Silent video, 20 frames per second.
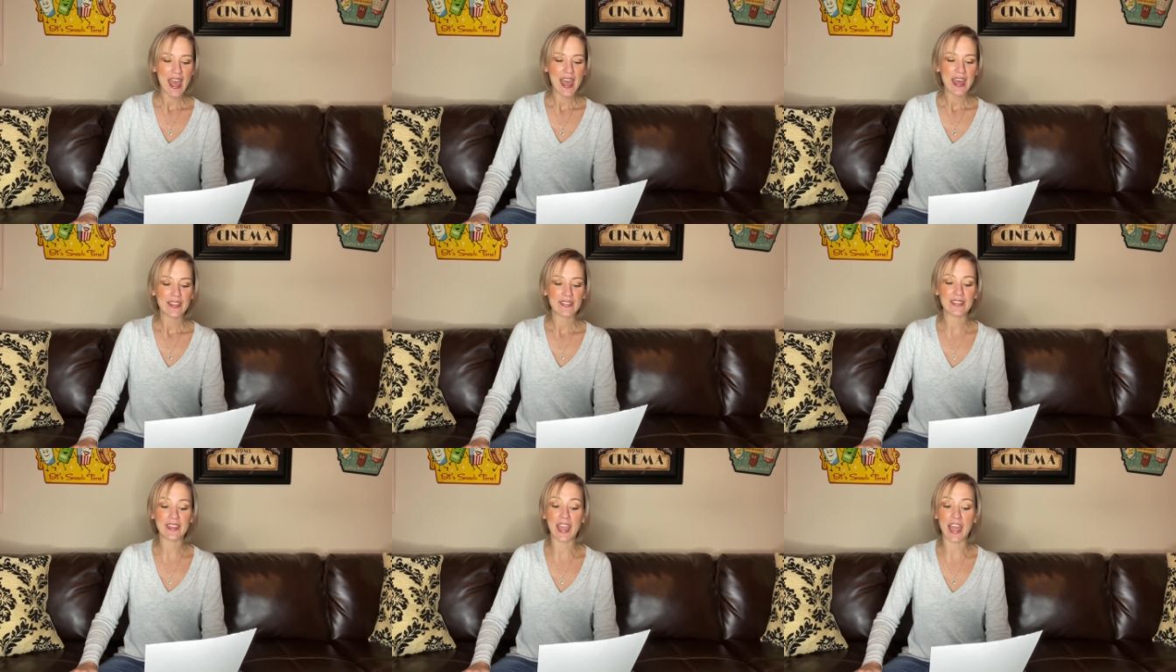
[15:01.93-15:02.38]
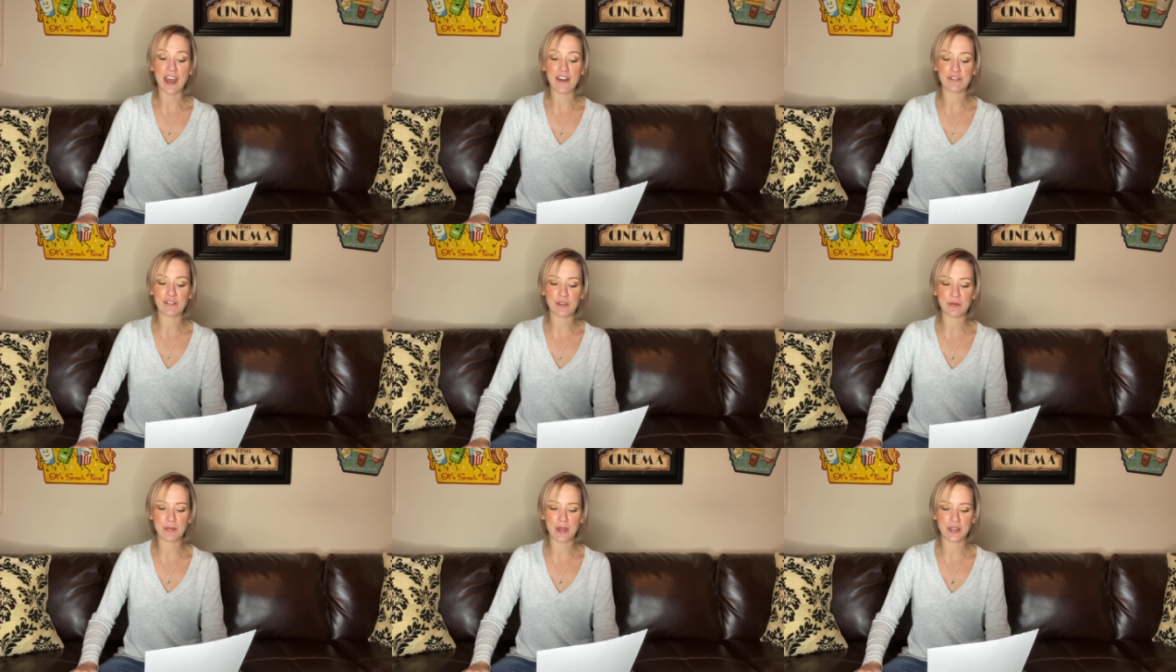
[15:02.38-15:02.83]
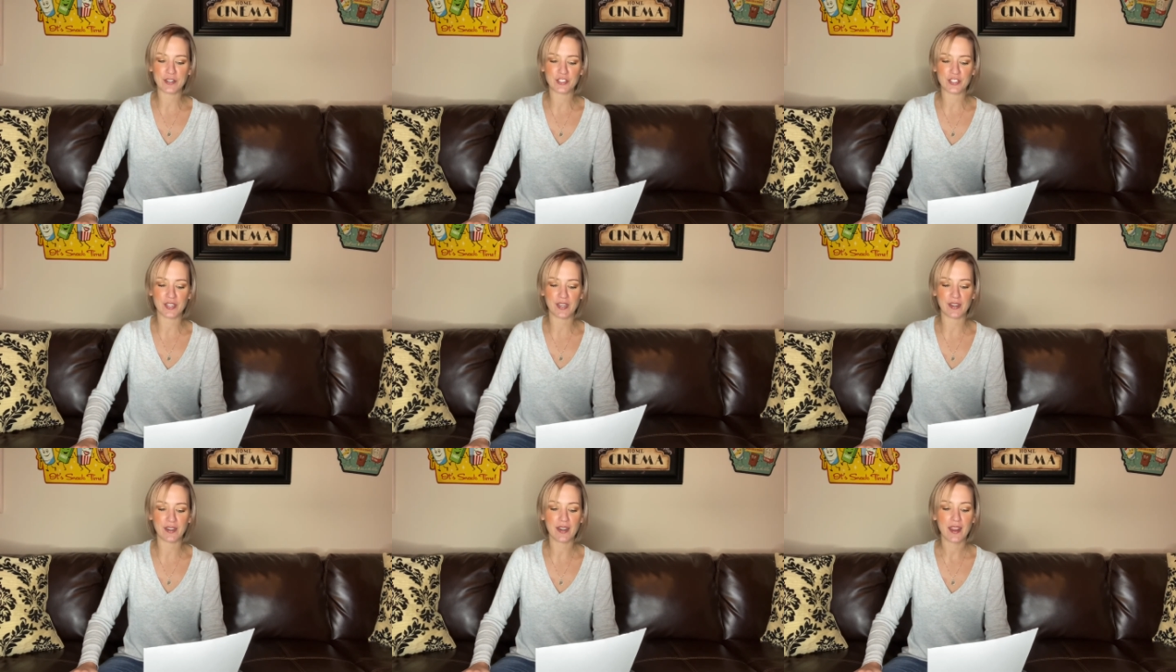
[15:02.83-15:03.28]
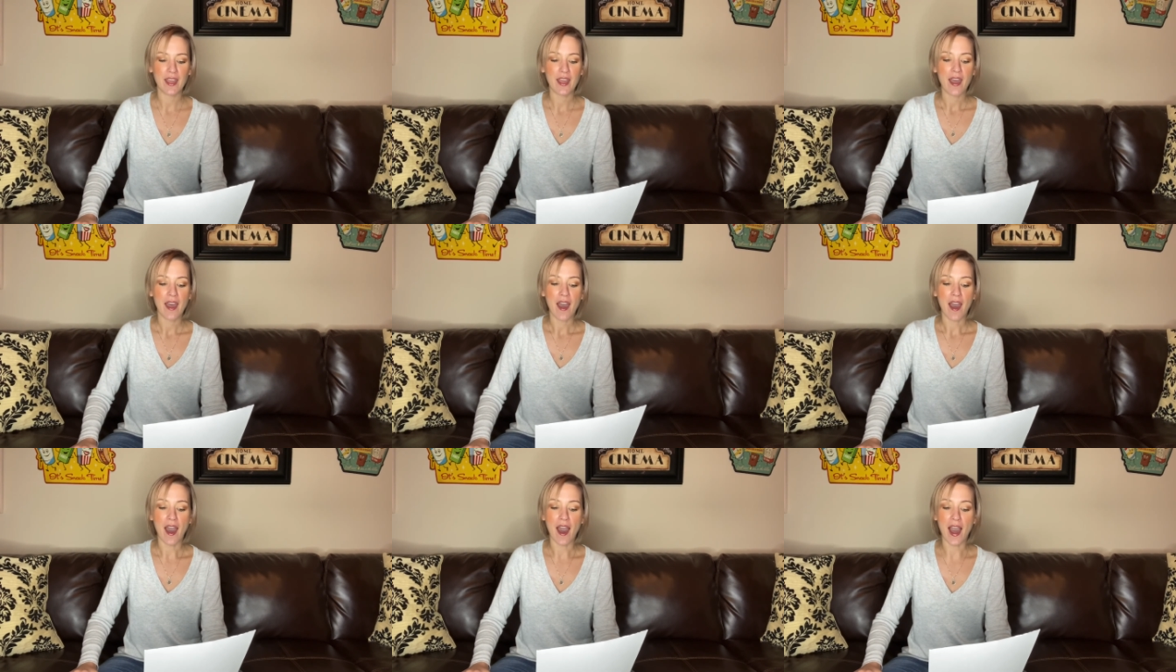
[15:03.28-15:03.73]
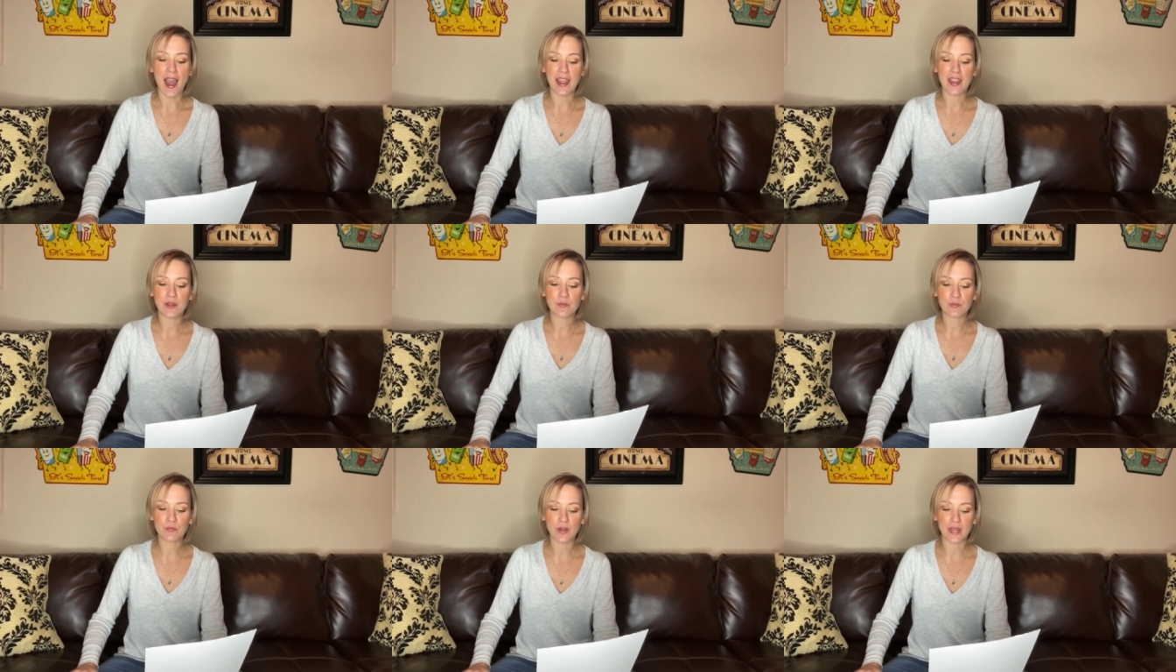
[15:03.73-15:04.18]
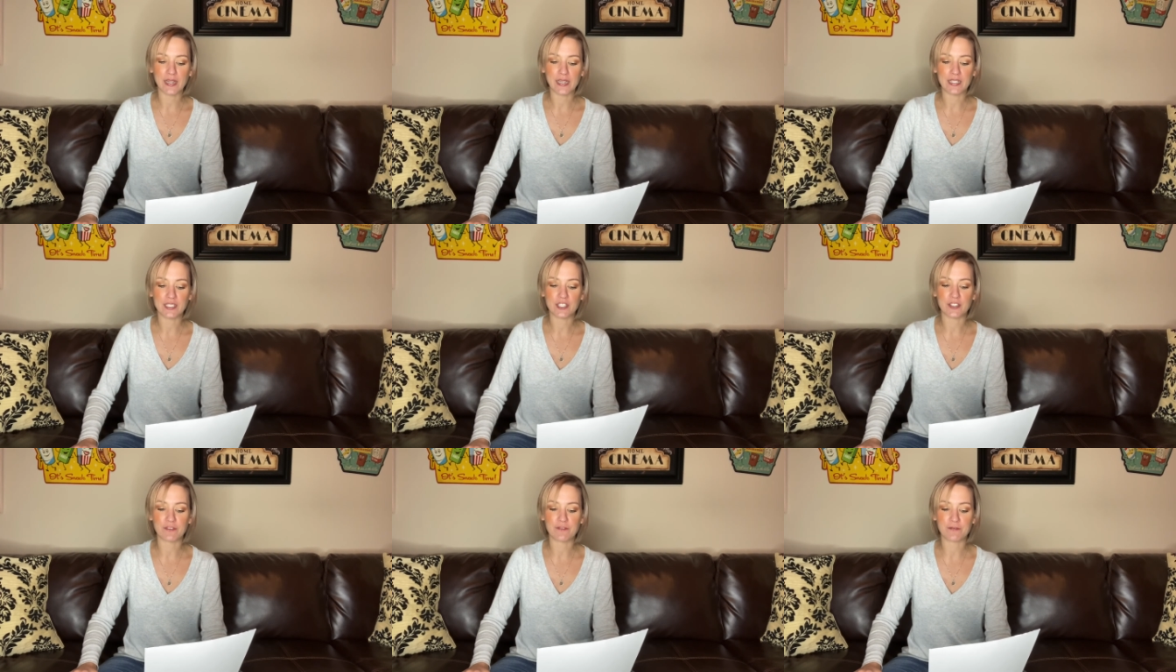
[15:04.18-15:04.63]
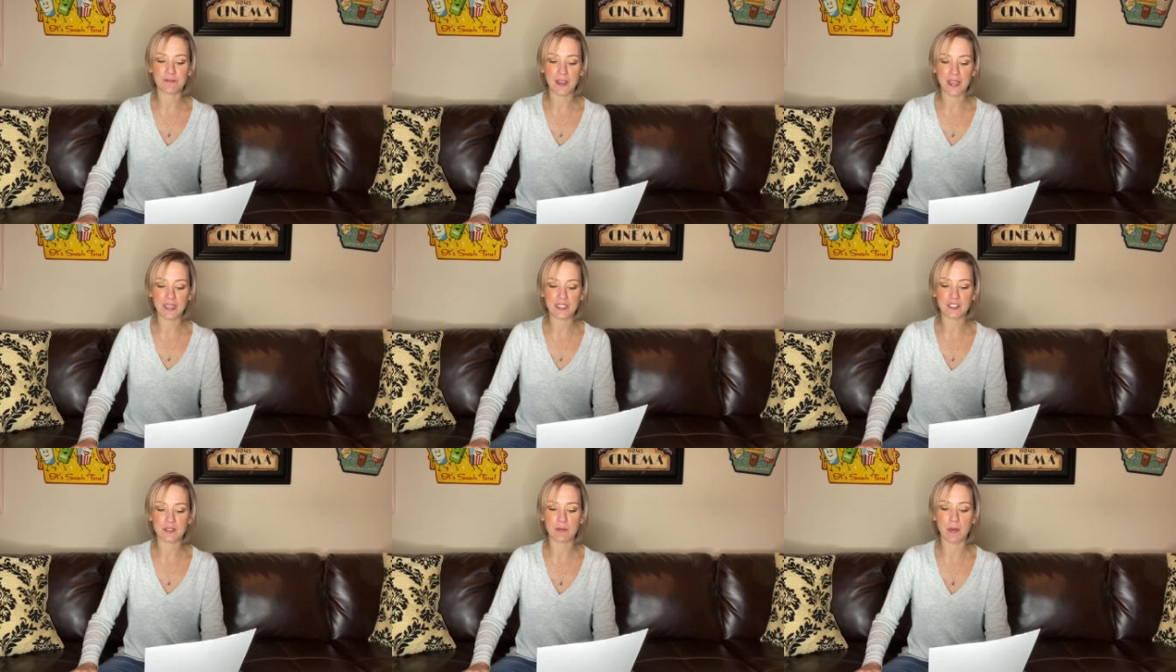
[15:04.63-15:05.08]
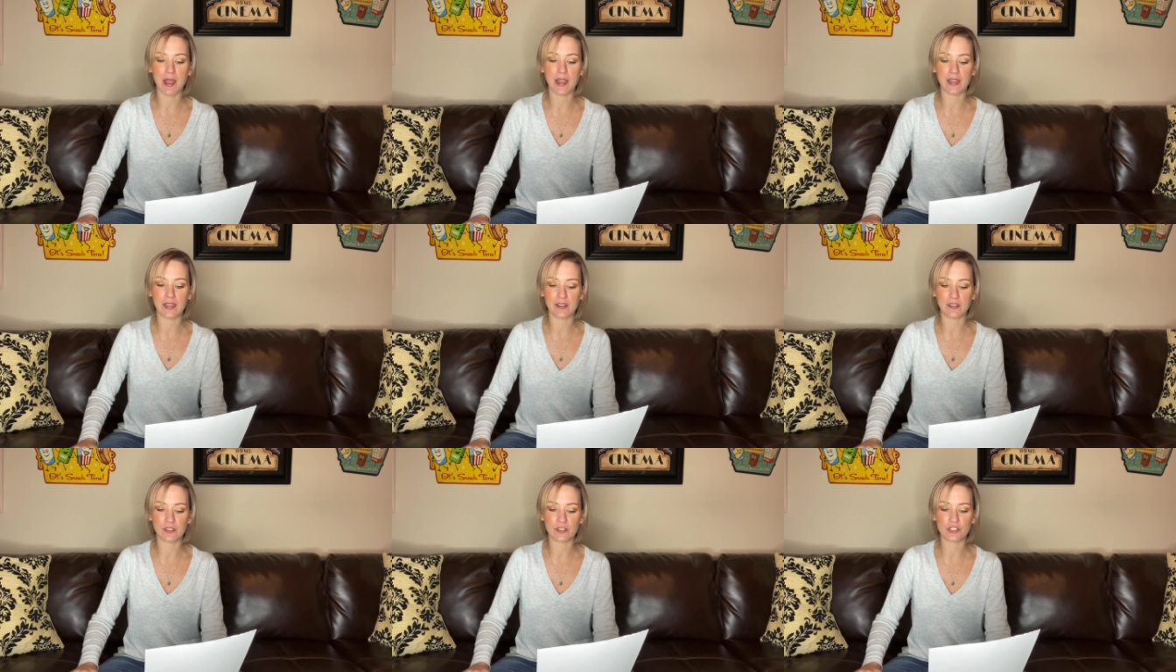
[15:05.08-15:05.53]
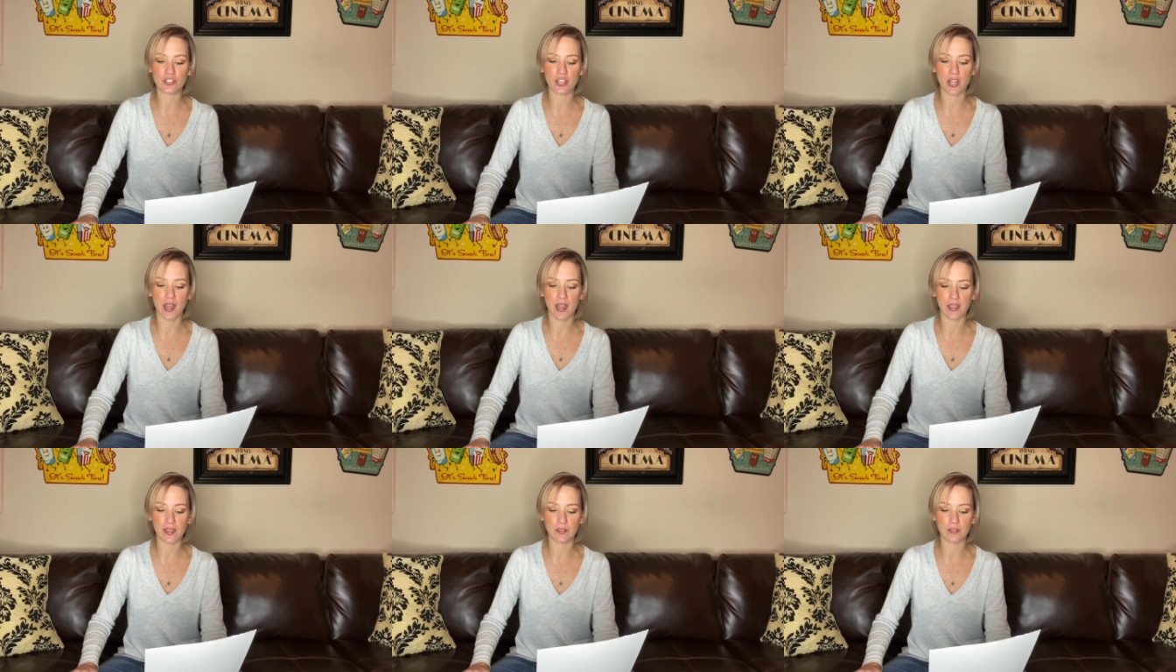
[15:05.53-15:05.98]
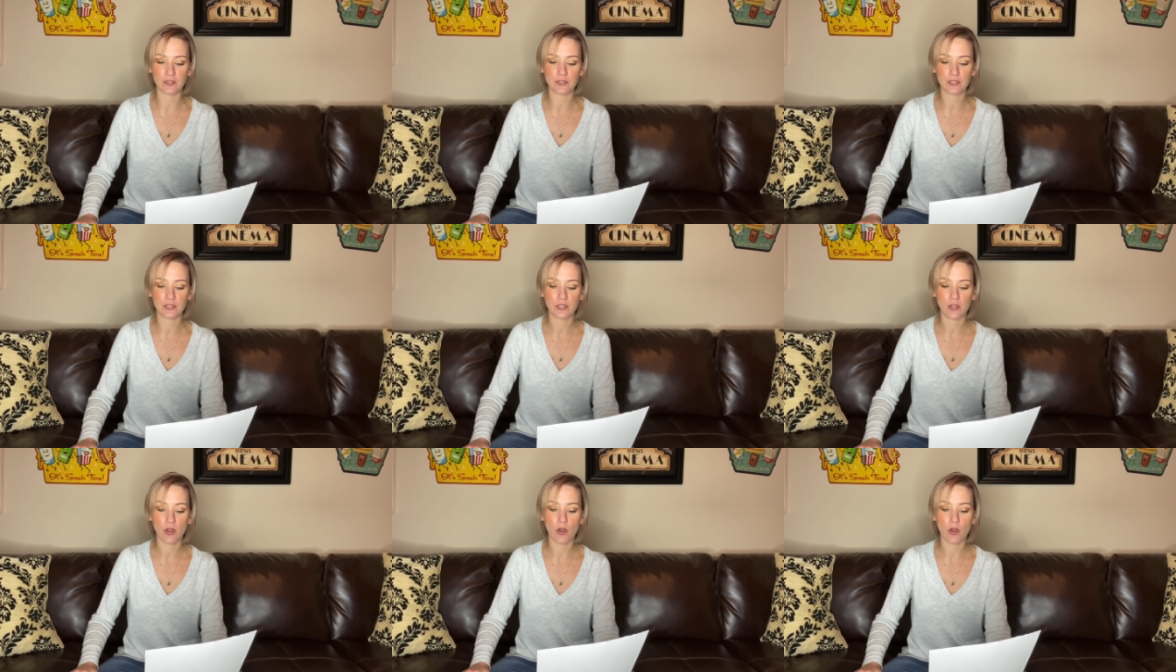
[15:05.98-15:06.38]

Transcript: the affirmation I am ready to face my inner child,